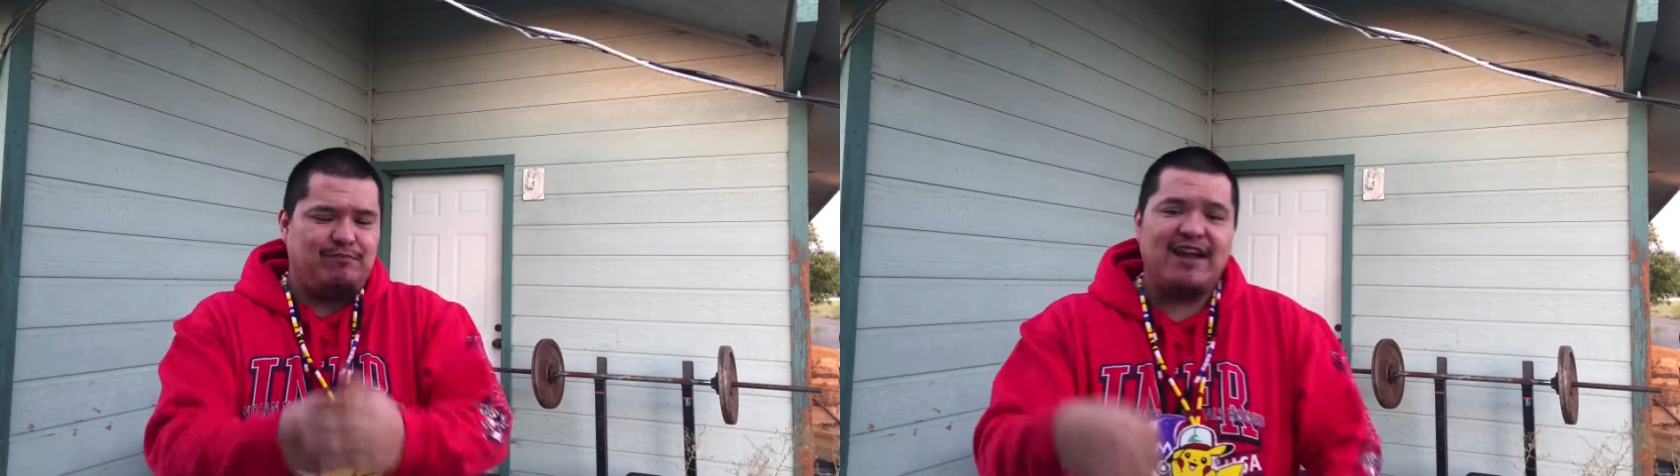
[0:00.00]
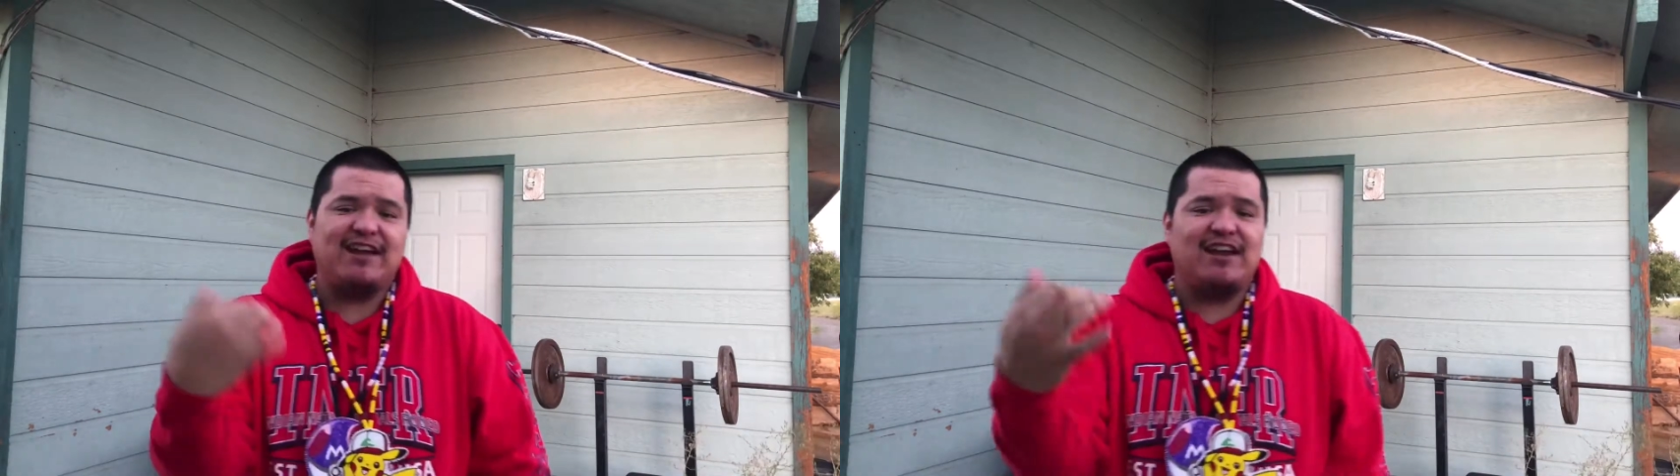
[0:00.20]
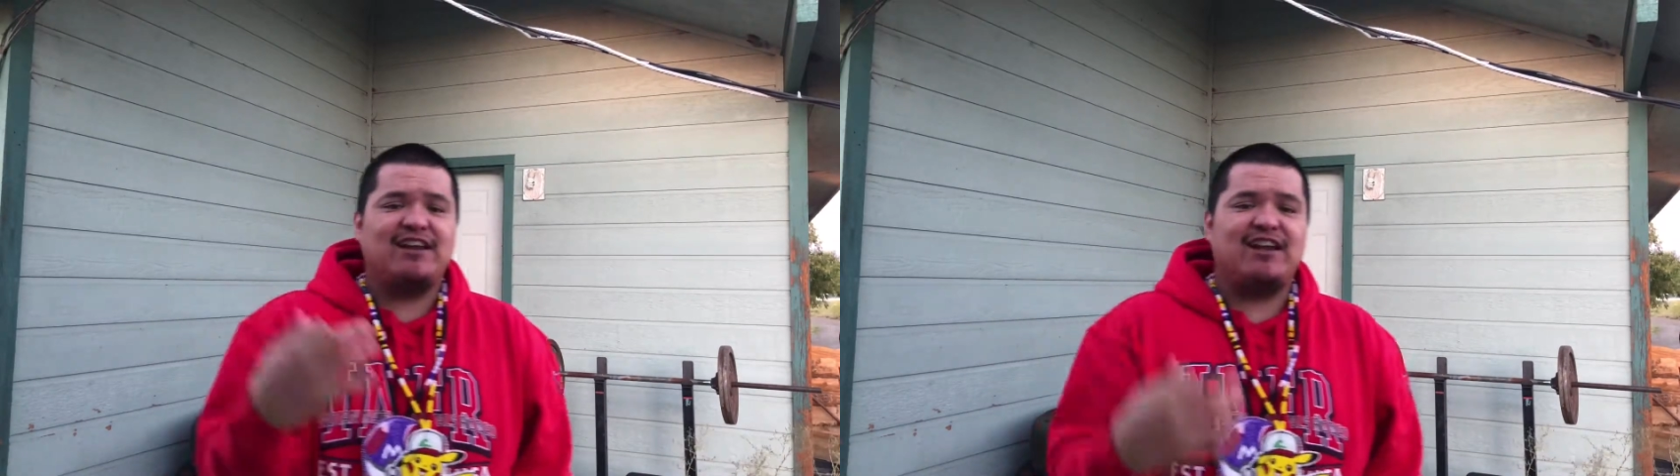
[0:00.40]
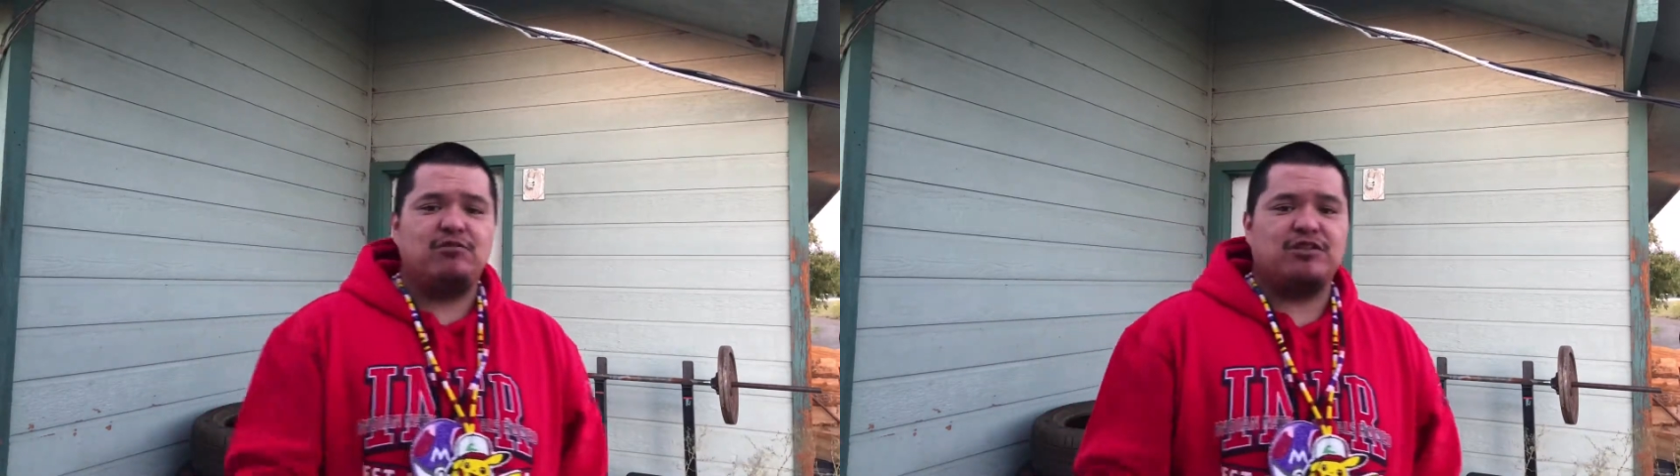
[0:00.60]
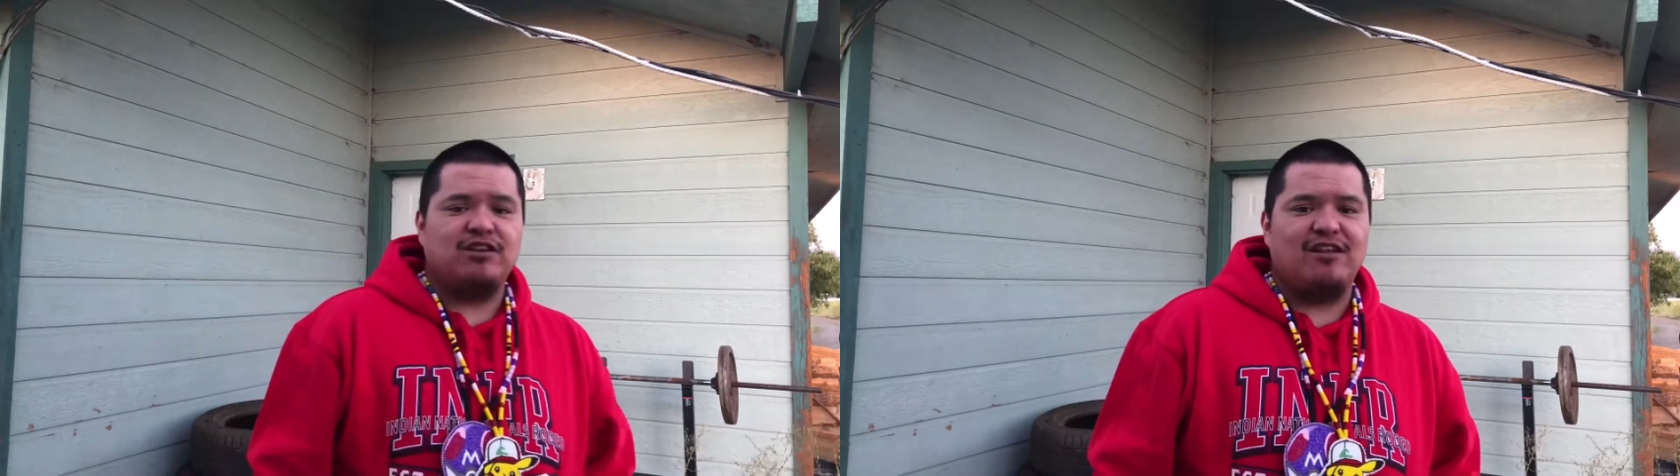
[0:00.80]
back at it again
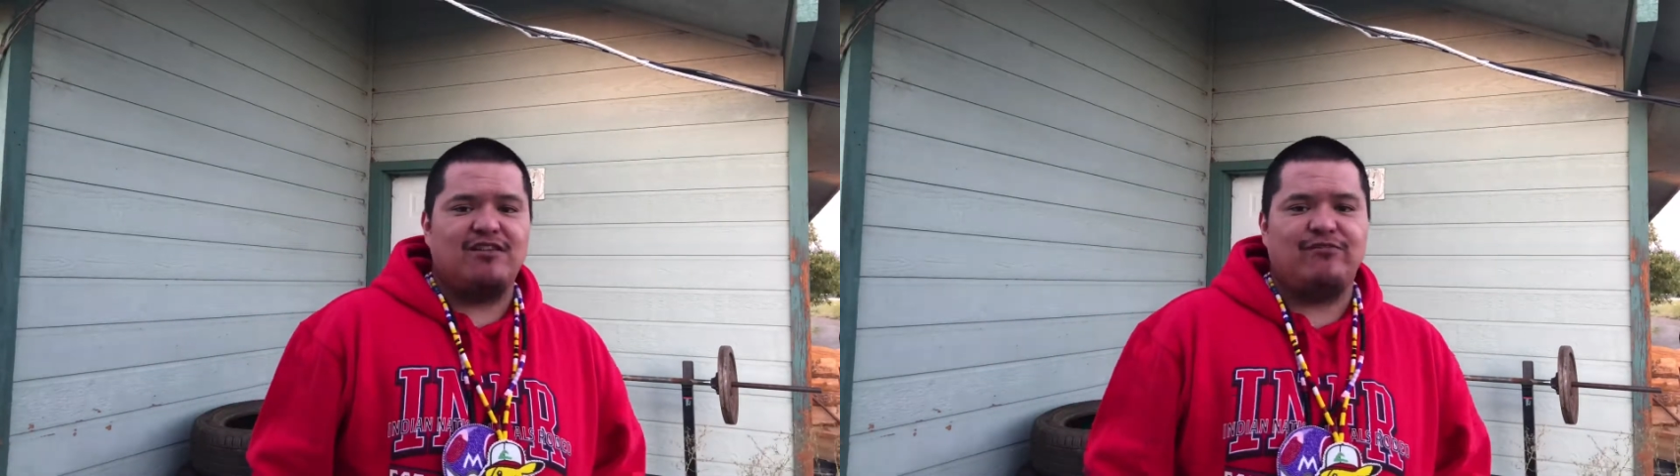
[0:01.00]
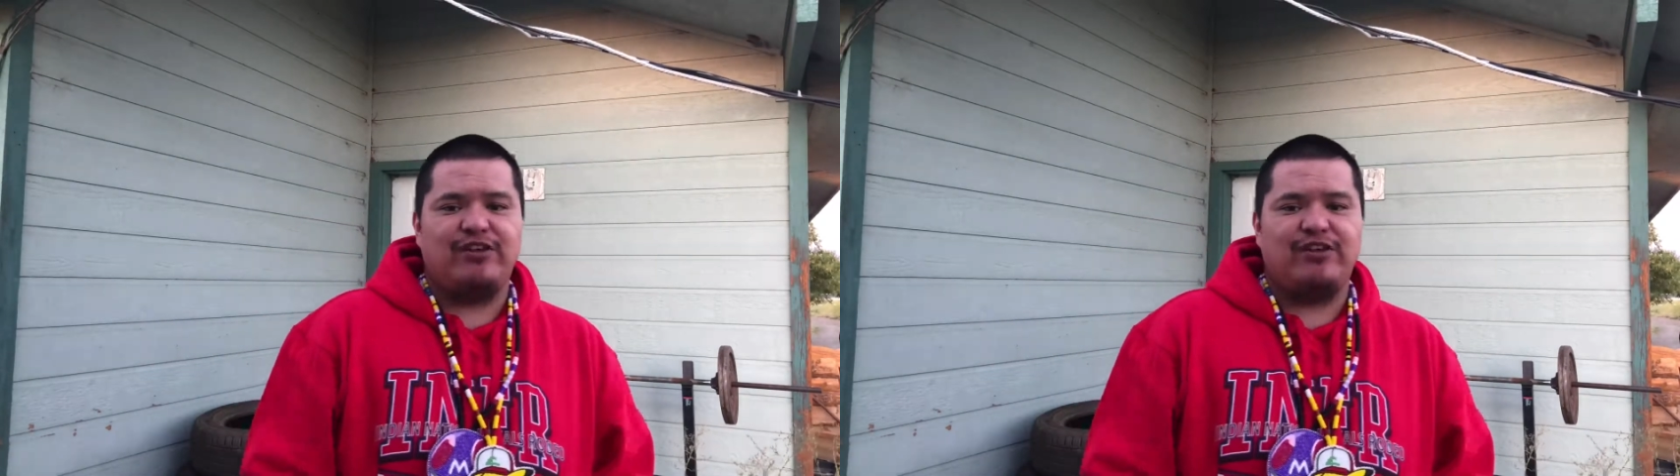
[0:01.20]
with another